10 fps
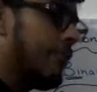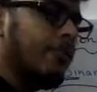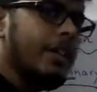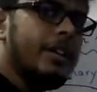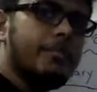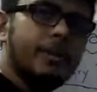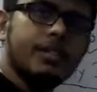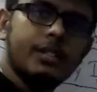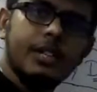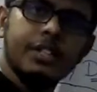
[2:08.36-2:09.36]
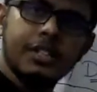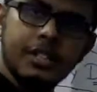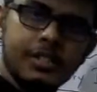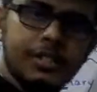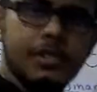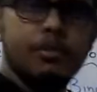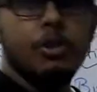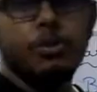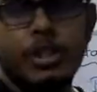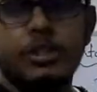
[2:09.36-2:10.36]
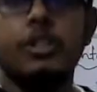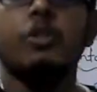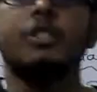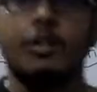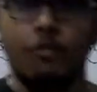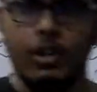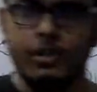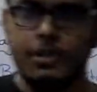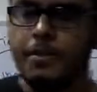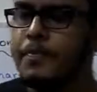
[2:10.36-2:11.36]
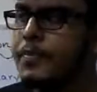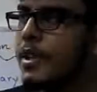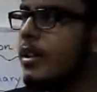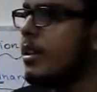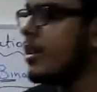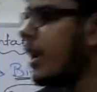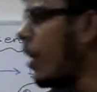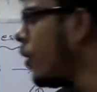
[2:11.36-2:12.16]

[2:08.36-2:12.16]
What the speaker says: represent the digital system using zeros and ones. Now,